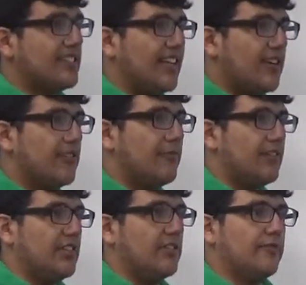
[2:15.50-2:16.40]
they are
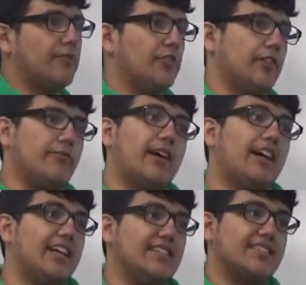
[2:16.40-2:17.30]
well known for their
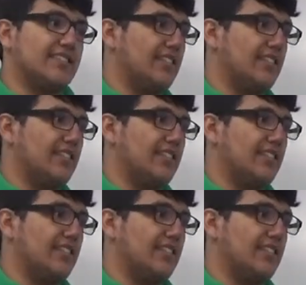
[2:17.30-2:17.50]
rides,